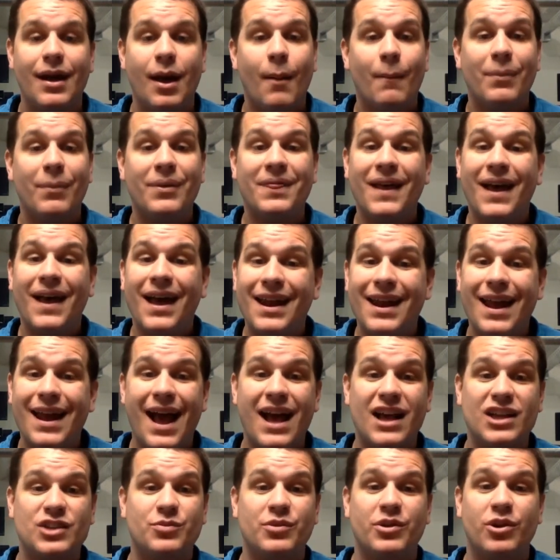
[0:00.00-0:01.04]
But then,
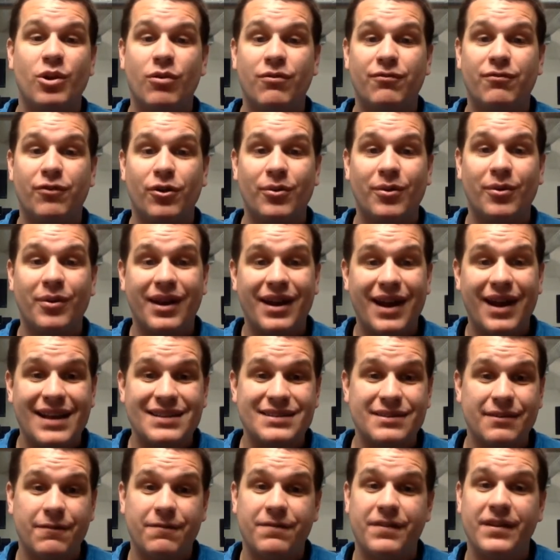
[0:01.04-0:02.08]
as we go forward and as
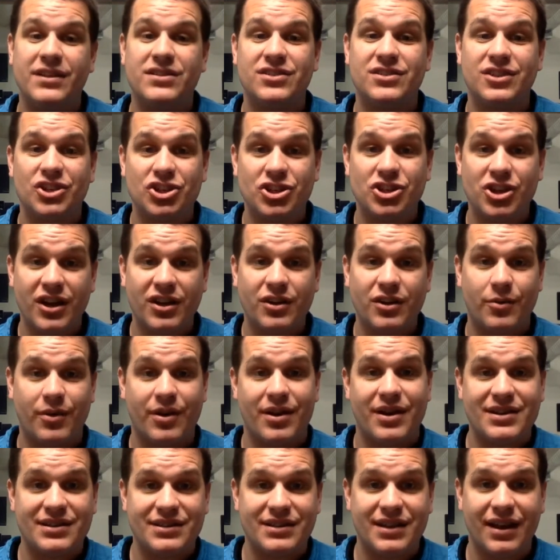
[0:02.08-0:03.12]
it feeds in
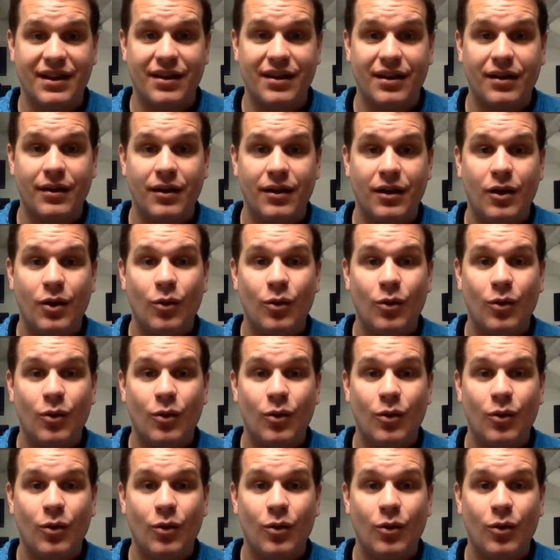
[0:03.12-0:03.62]
January's data,